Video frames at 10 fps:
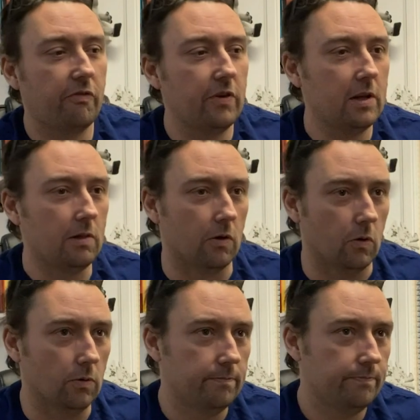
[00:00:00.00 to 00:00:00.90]
feel
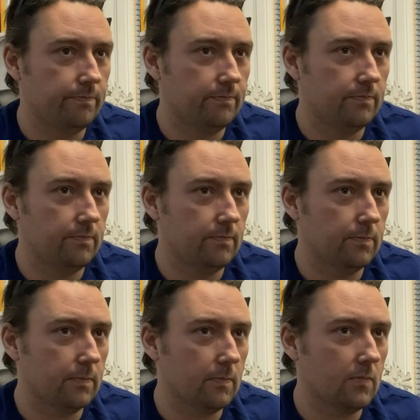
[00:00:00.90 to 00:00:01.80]
low.
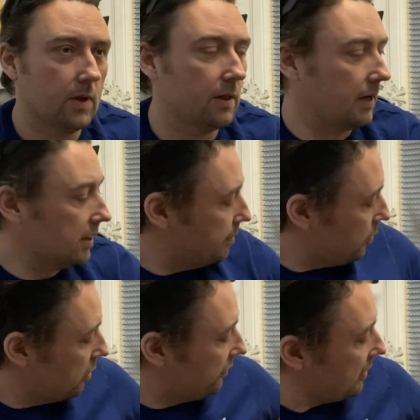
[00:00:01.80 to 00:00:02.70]
Like they
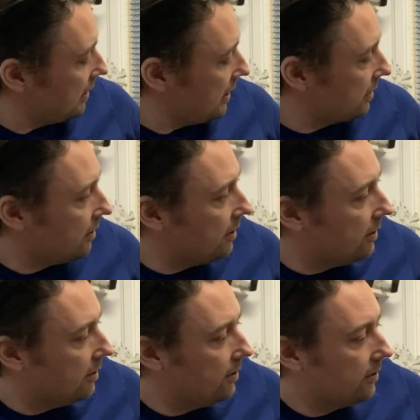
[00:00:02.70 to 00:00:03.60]
both feel like
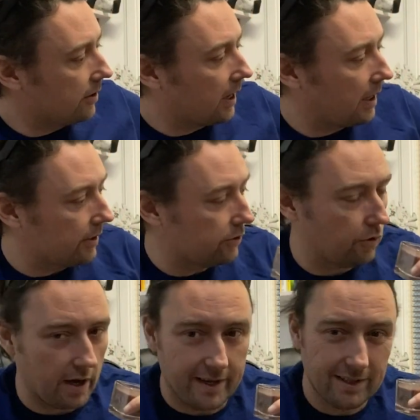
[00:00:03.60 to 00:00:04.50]
they're kind of
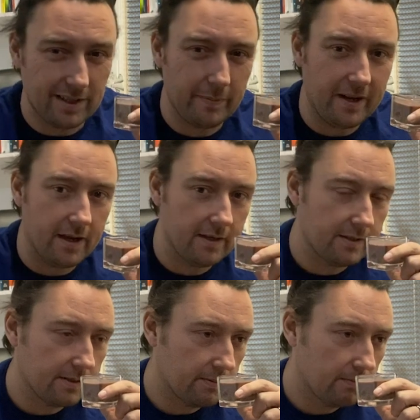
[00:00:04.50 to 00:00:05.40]
trying to be
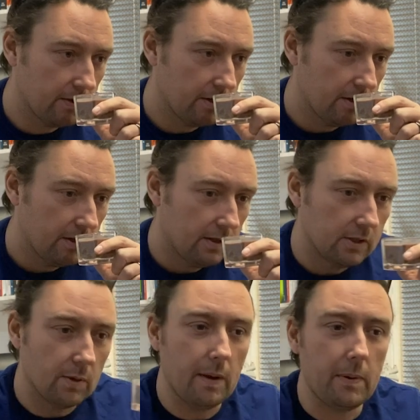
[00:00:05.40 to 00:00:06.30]
nice.
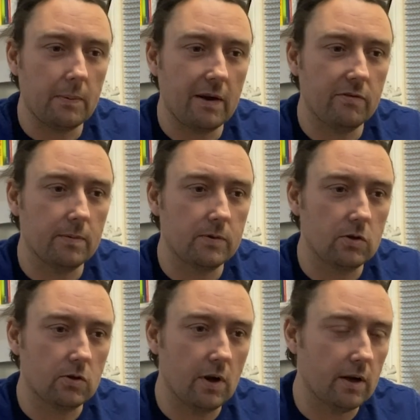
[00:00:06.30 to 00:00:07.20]
So maybe I'm giving them too
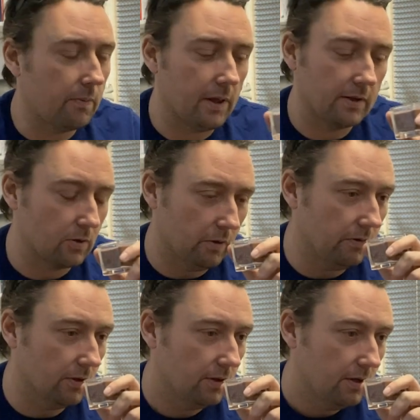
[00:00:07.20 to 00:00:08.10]
credit. Oh, that's awful.